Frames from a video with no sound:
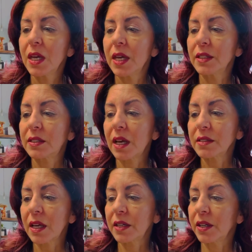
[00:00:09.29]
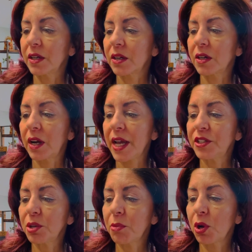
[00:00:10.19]
it says on here,
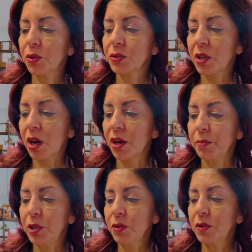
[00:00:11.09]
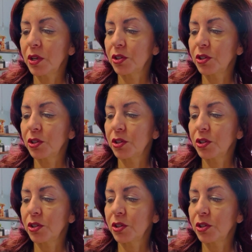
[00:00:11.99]
HMOs are immune